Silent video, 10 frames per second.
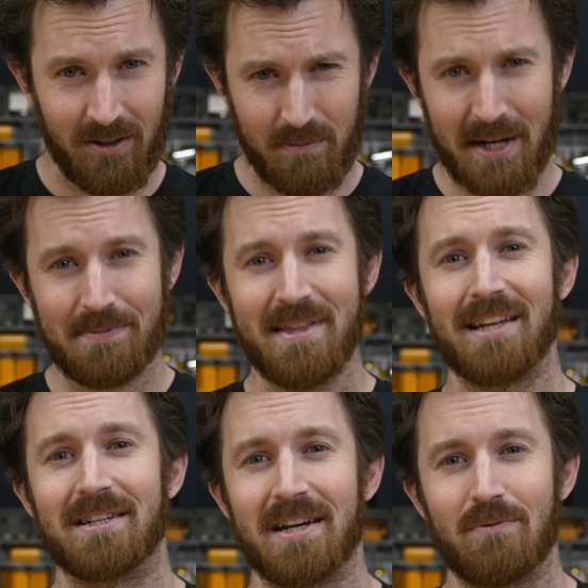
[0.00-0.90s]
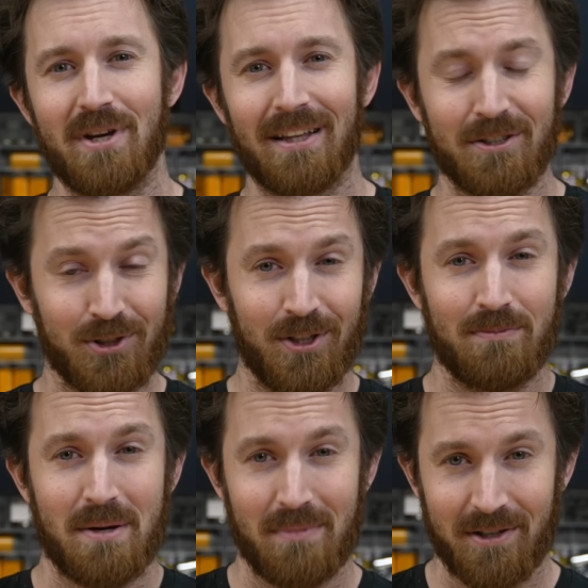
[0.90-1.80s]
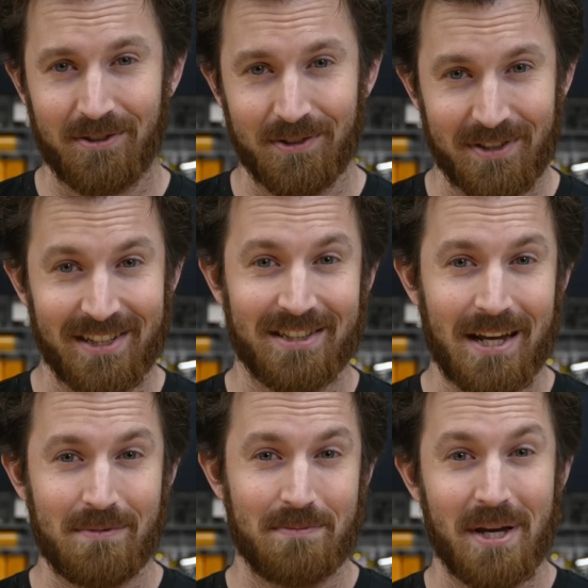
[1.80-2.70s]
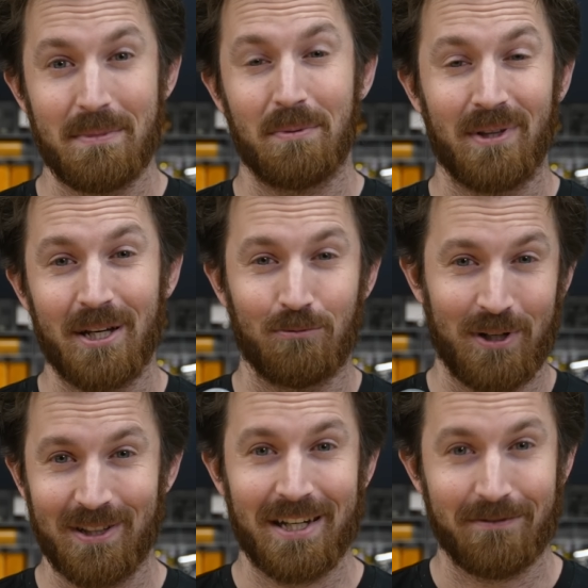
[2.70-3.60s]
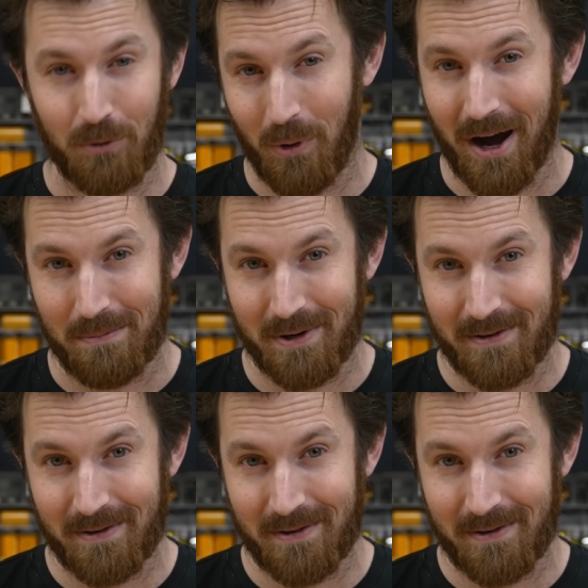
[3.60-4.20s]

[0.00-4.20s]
Reminds me of that time we electrocuted my muscles in an attempt to make me play real life co-op.